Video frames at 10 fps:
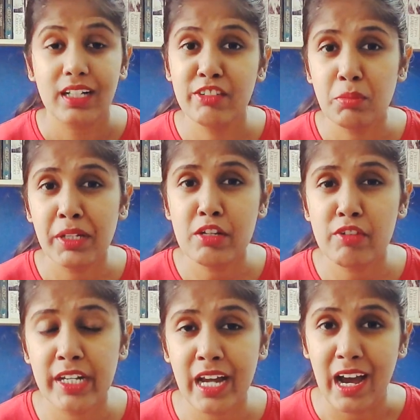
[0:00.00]
They were being
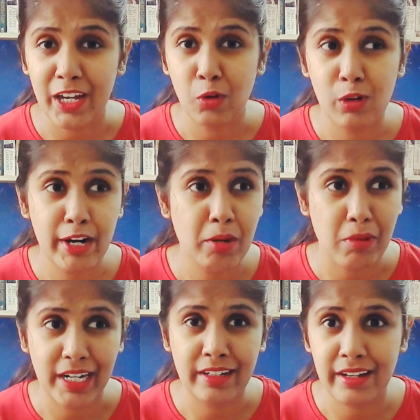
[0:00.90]
very hypo and
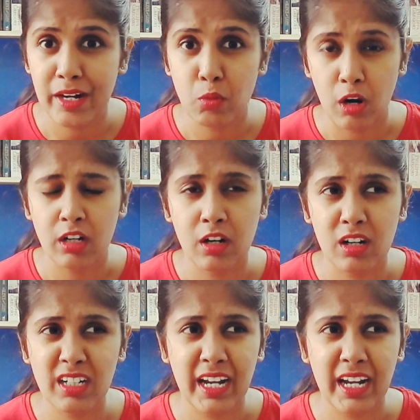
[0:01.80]
mighty and whatnot.